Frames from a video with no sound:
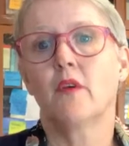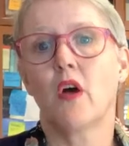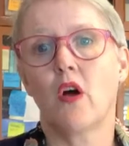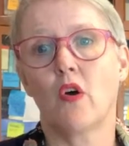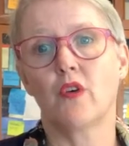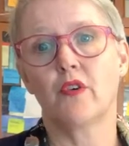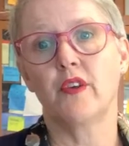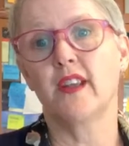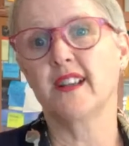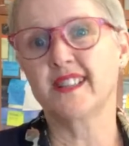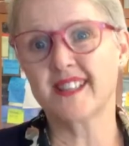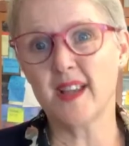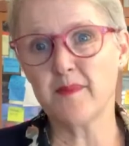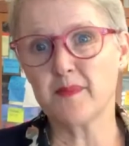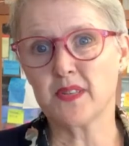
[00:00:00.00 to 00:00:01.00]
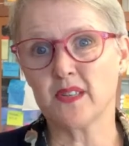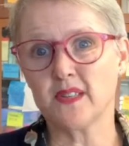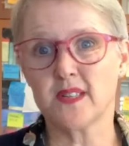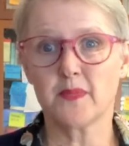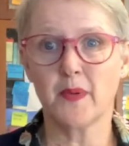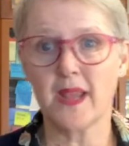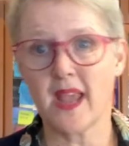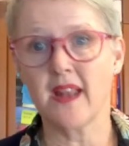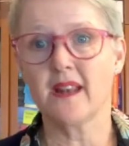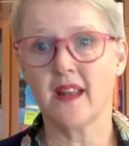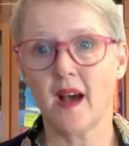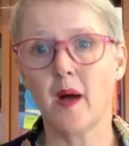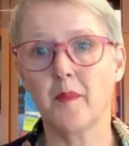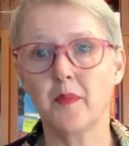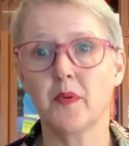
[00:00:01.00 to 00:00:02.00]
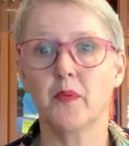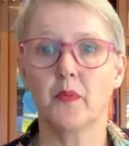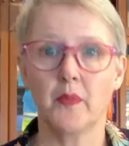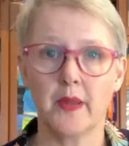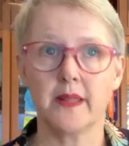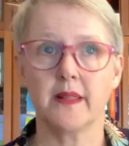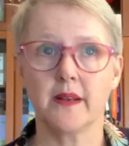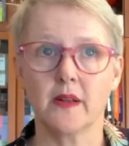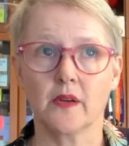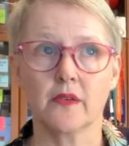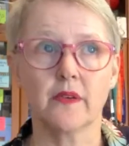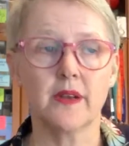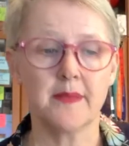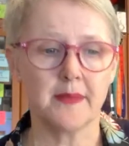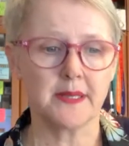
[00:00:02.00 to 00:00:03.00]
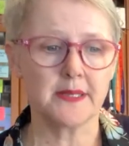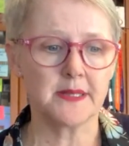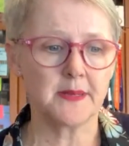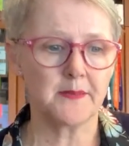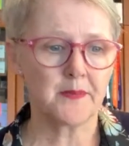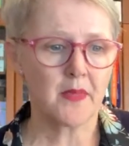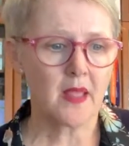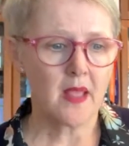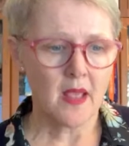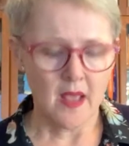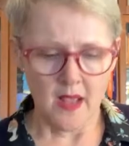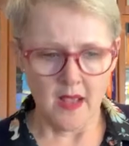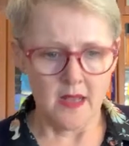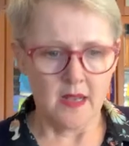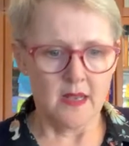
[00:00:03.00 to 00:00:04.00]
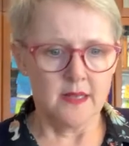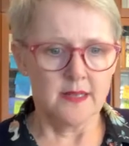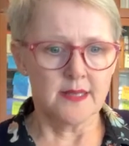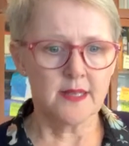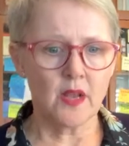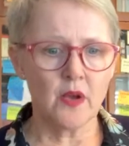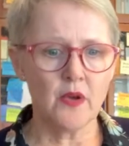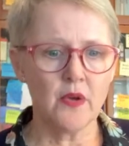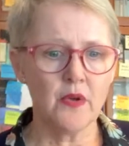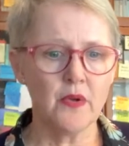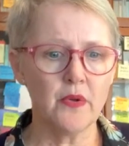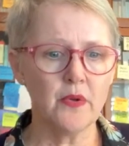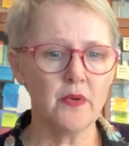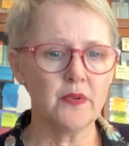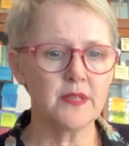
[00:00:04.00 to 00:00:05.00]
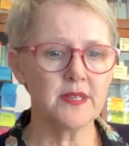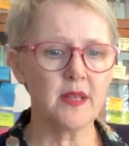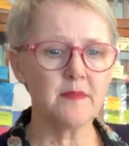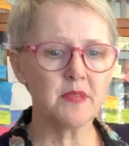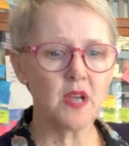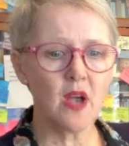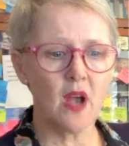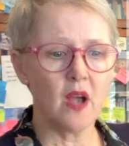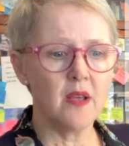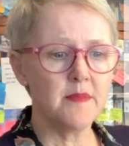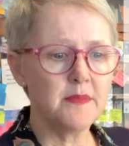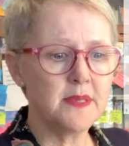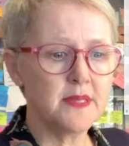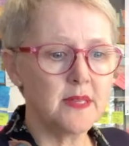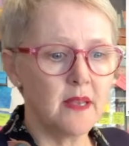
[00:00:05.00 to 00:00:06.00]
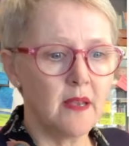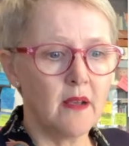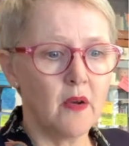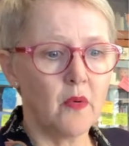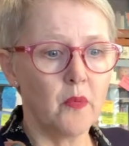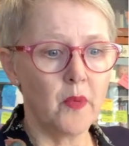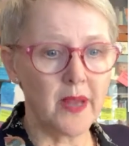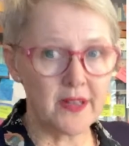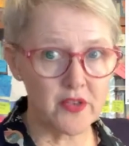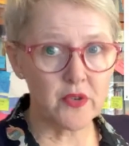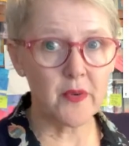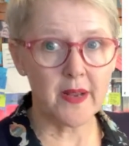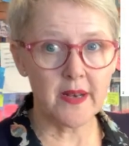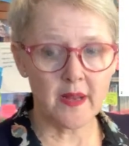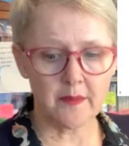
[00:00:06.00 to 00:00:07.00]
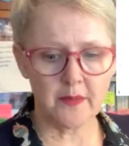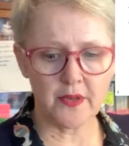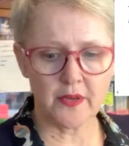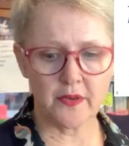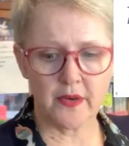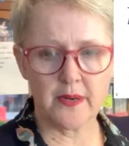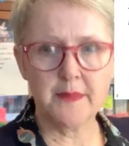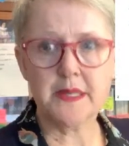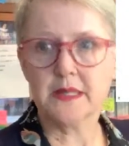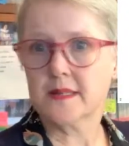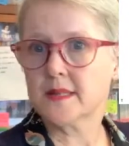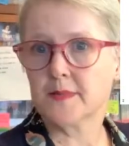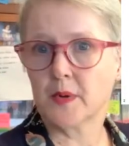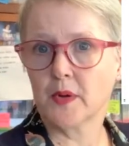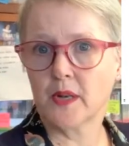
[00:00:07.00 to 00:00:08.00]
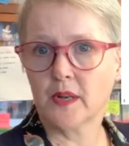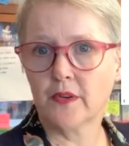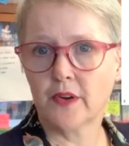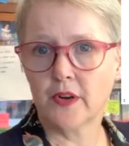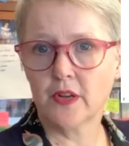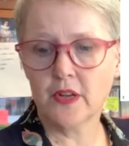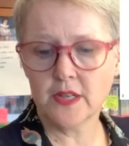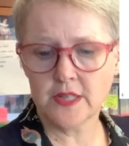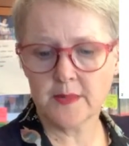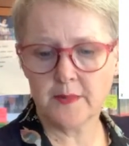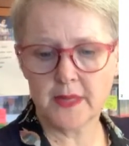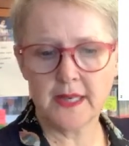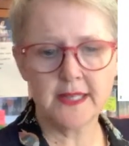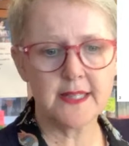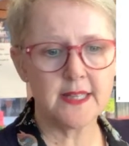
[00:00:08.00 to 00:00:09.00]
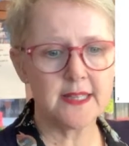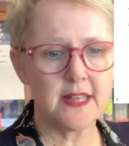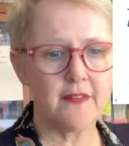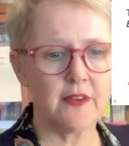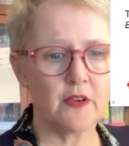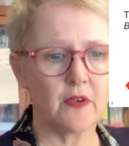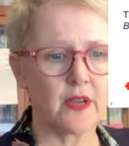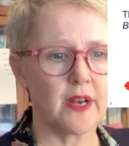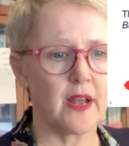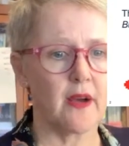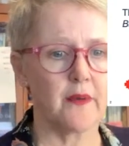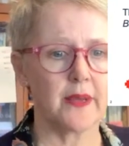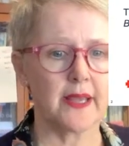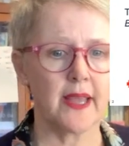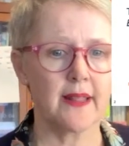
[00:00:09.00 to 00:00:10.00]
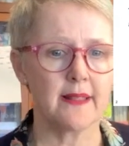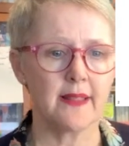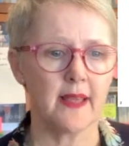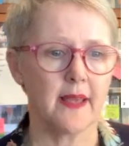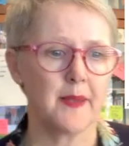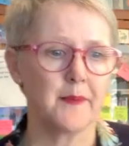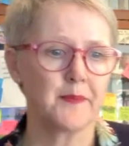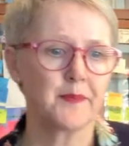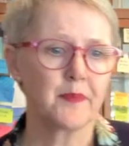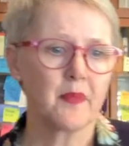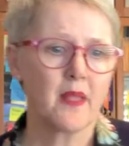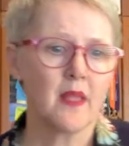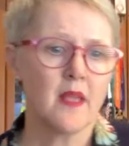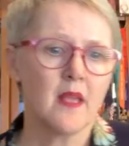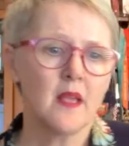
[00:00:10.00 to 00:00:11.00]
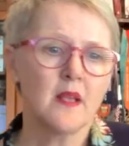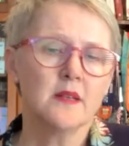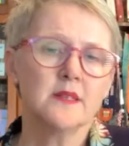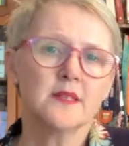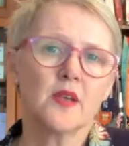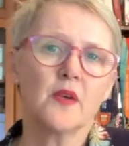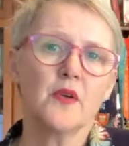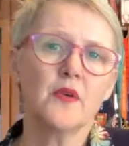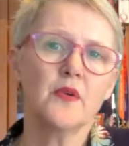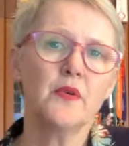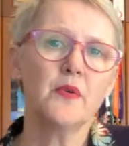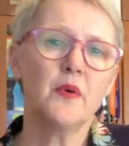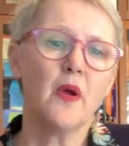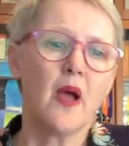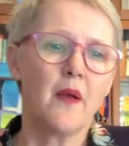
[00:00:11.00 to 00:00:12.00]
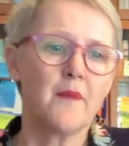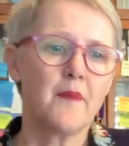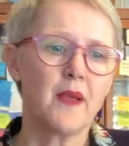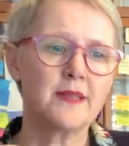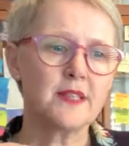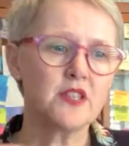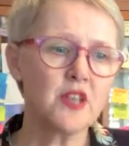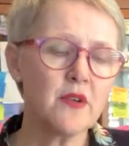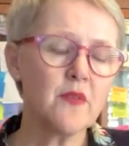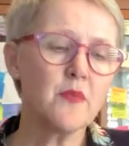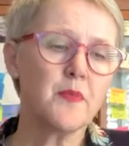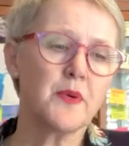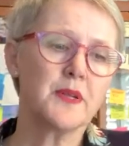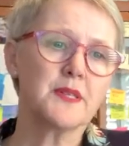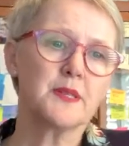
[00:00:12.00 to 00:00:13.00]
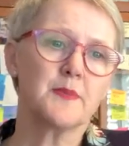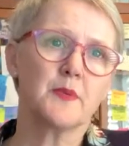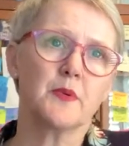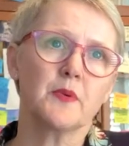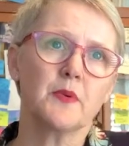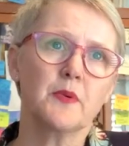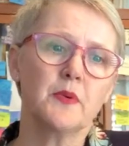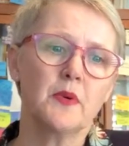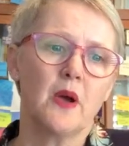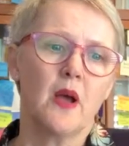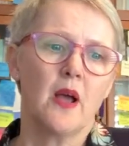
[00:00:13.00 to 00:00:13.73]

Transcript: on acceptance we end up with an agreement? So sometimes we do end up with agreement, spoiler alert, but let's just have a look at how we get there. So as a general principle,